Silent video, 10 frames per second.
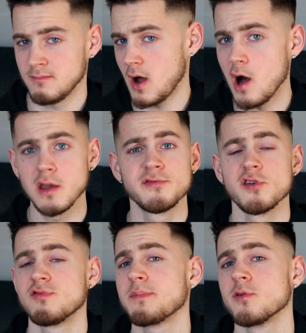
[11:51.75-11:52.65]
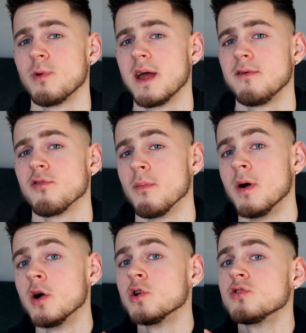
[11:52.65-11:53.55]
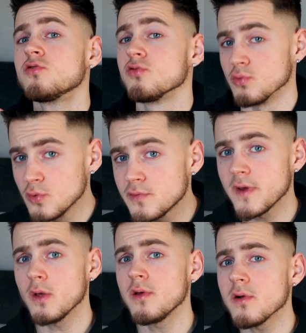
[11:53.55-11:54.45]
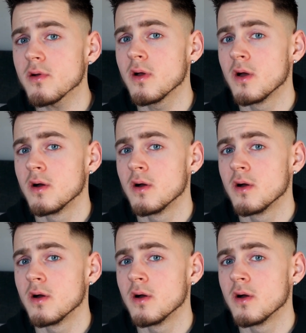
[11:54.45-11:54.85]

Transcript: all of those reps away from true failure?